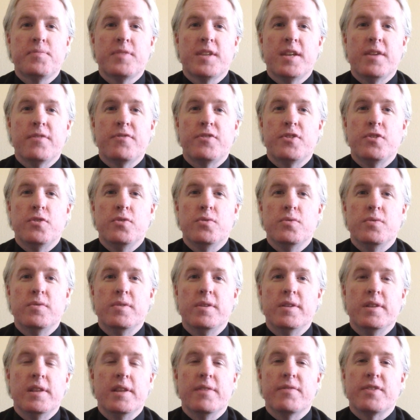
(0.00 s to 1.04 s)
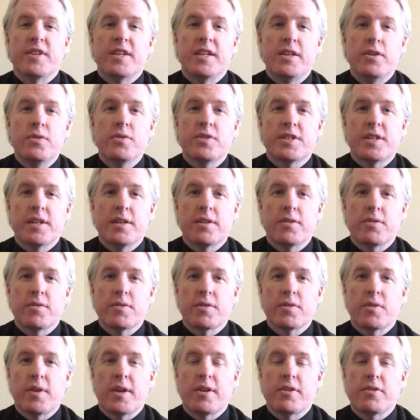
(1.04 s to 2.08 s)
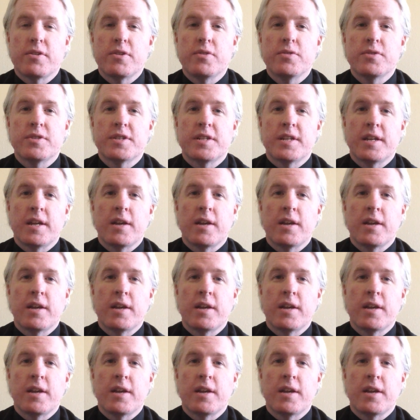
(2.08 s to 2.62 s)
if you live in Houston or the greater Houston